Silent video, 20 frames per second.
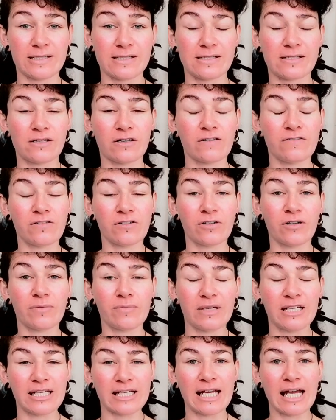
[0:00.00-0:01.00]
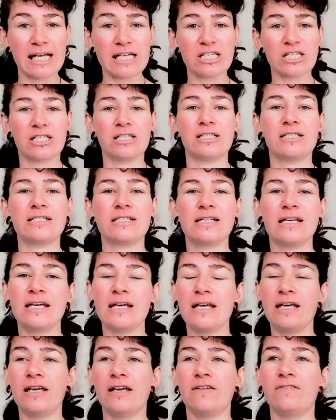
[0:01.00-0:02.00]
So if you're on medications,
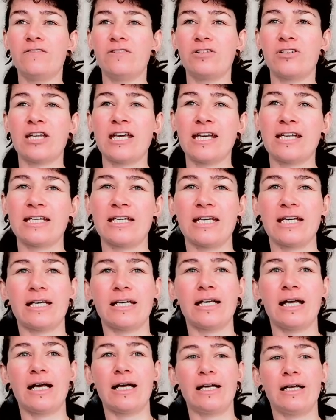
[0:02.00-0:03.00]
if you're taking